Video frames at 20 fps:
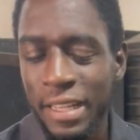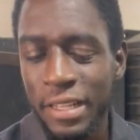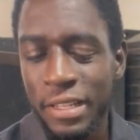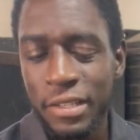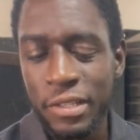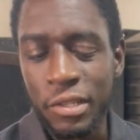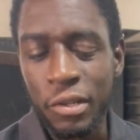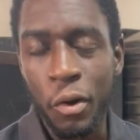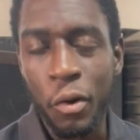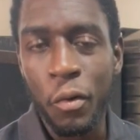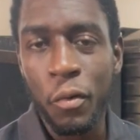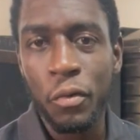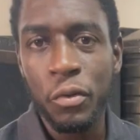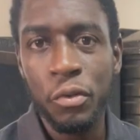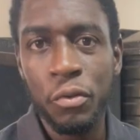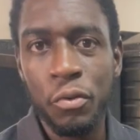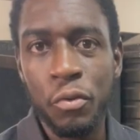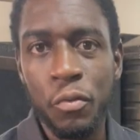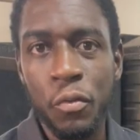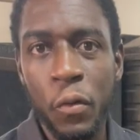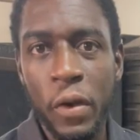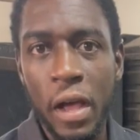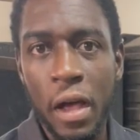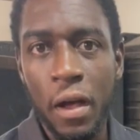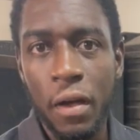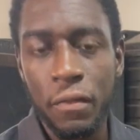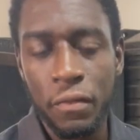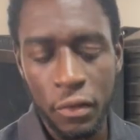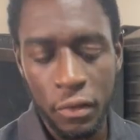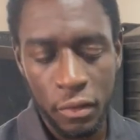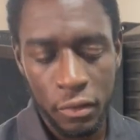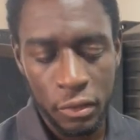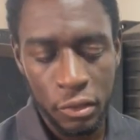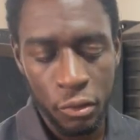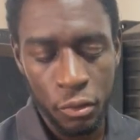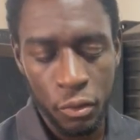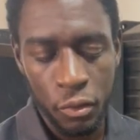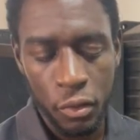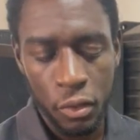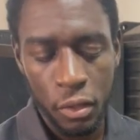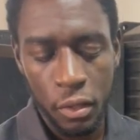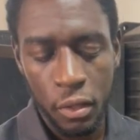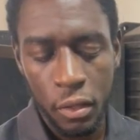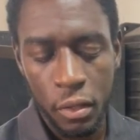So you would have to